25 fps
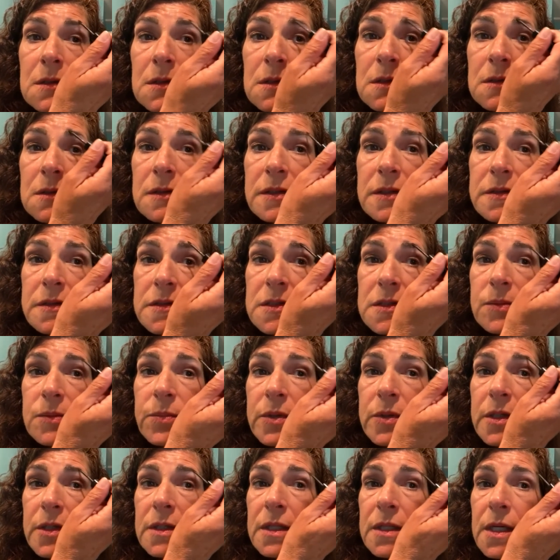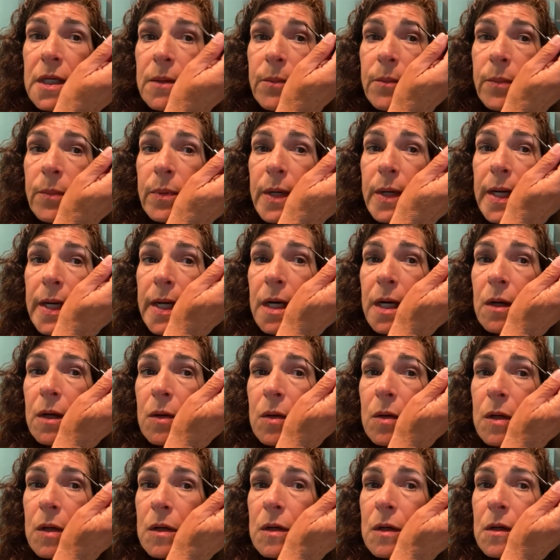just to bring that
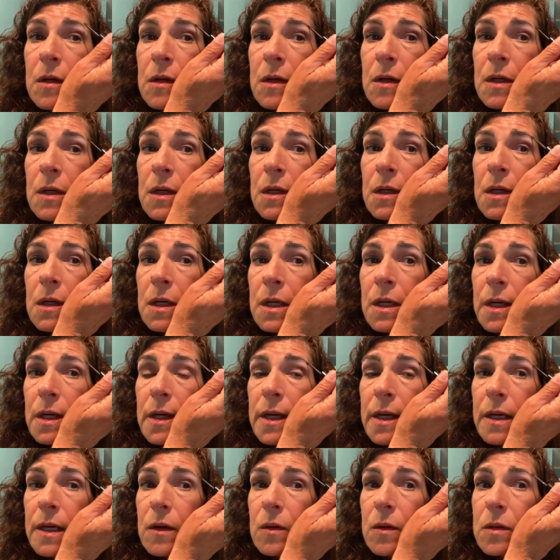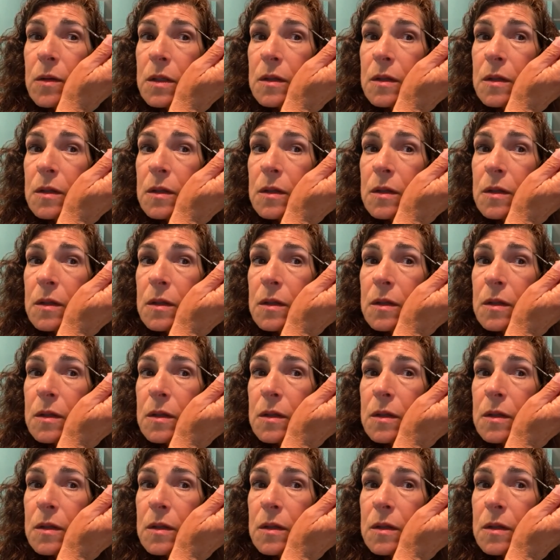brow out.